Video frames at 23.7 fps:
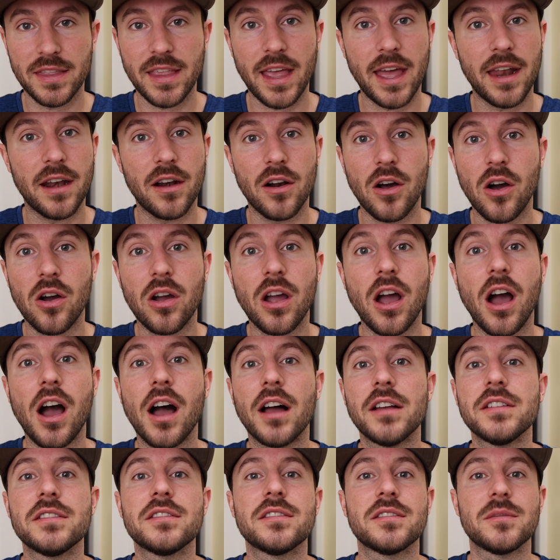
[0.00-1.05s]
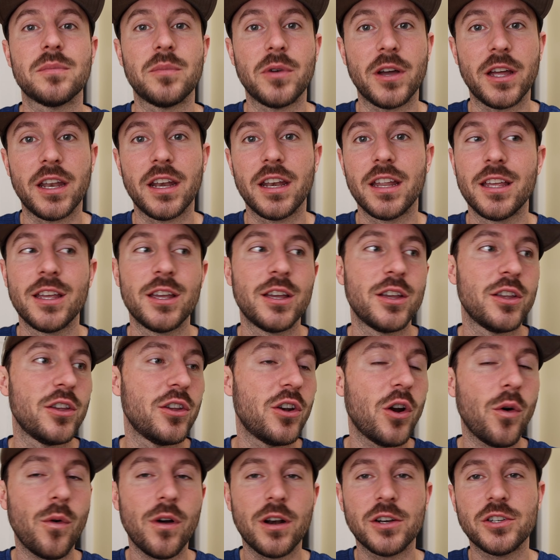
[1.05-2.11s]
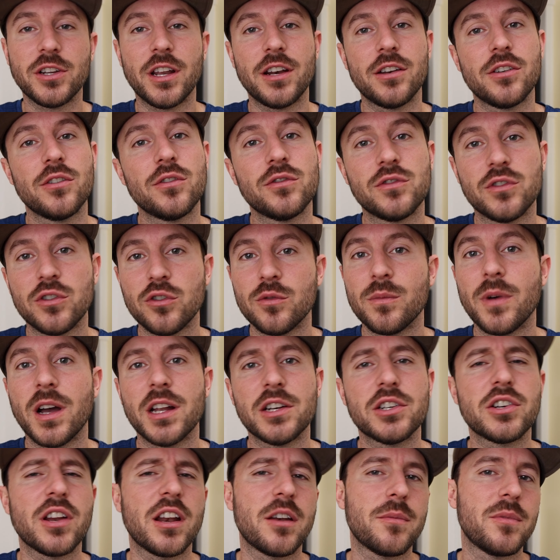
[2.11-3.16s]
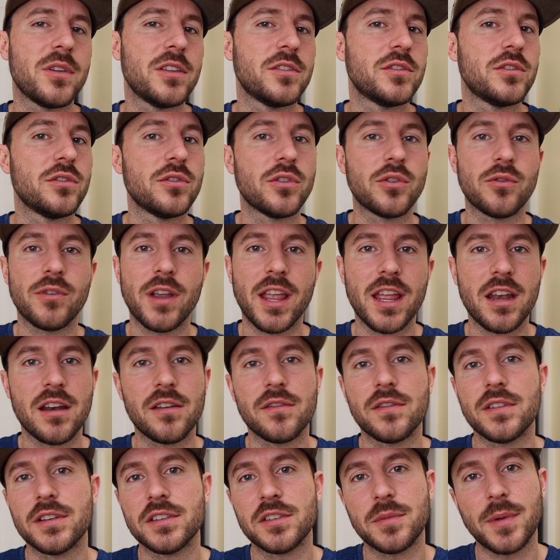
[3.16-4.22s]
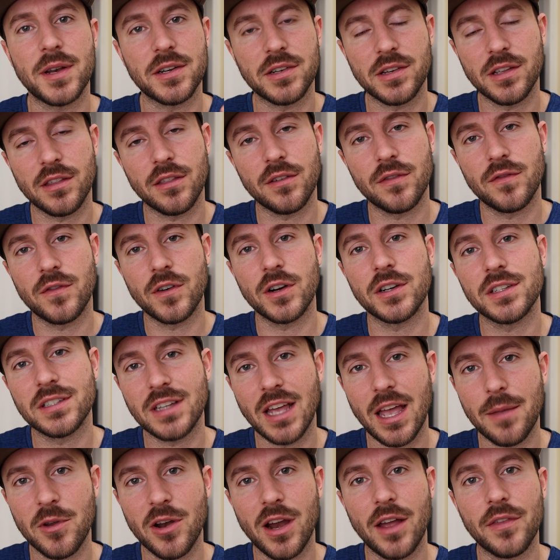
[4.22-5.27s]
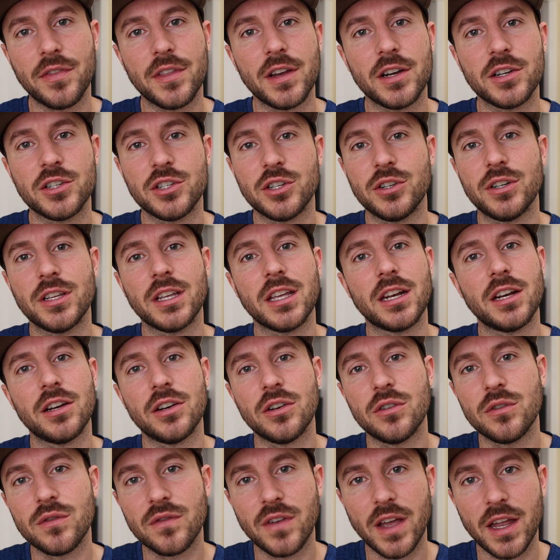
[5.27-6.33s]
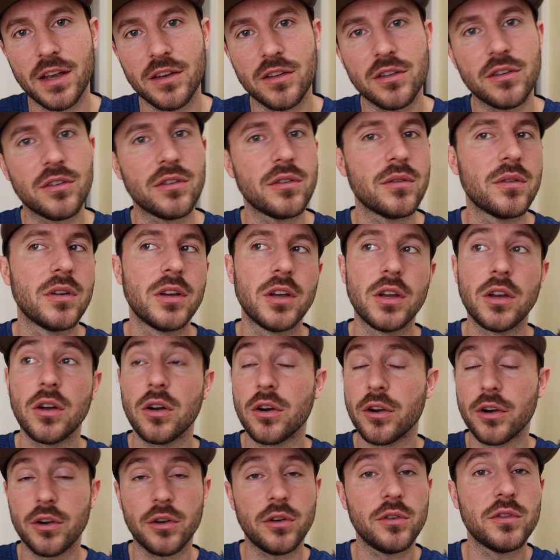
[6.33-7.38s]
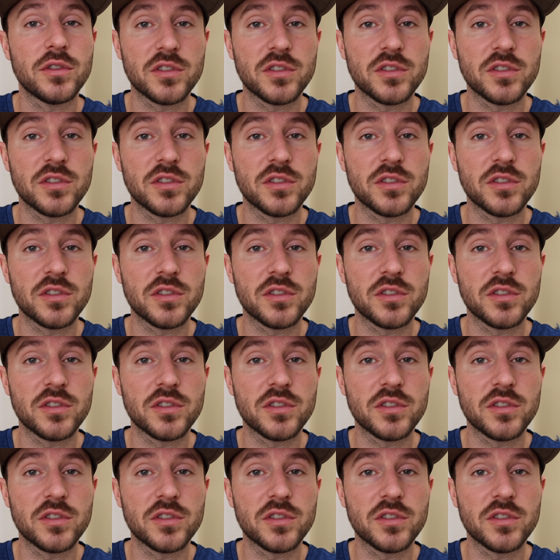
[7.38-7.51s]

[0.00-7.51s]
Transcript: that at all costs, but you don't want to try to do too much, try to be too creative, especially the first time you're out there shooting at a new venue or a new